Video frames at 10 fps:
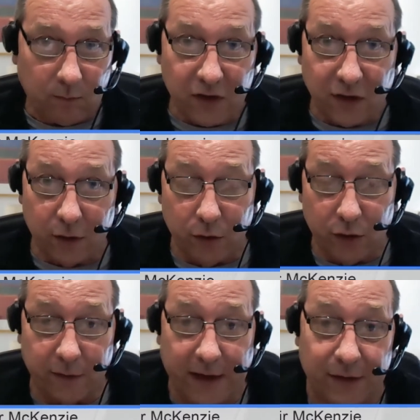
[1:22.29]
So you should
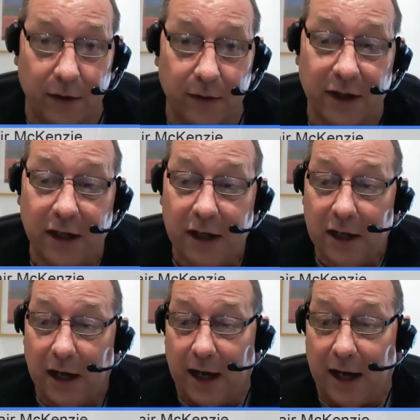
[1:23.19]
have had those,
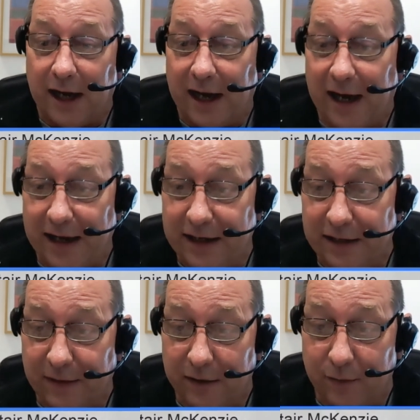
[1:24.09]
and
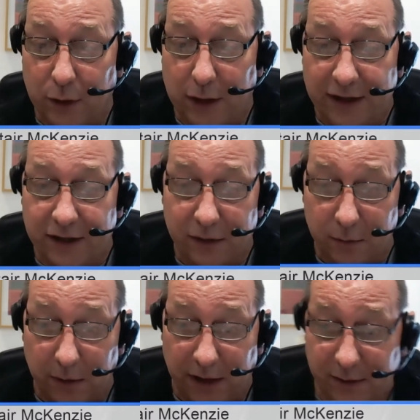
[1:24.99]
if any of you would like
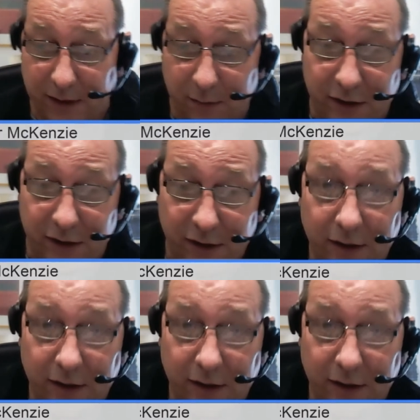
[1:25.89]
to come and